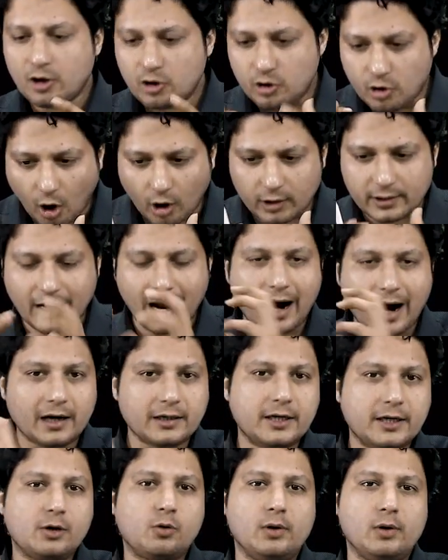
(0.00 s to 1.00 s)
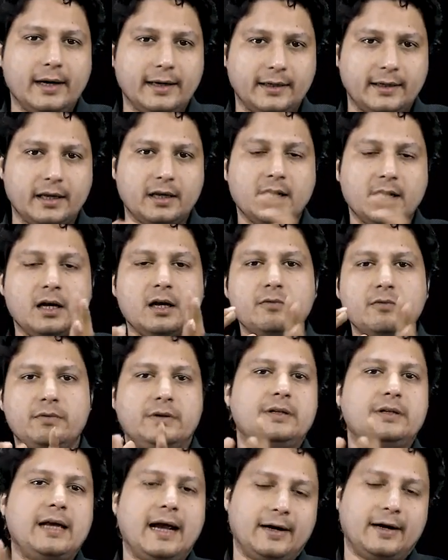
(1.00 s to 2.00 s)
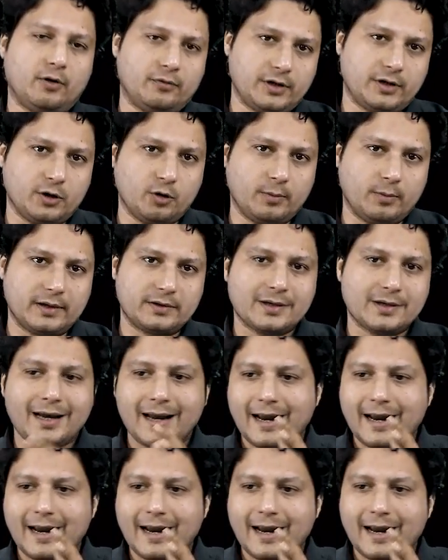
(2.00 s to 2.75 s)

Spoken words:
not articulating with the head of the humerus,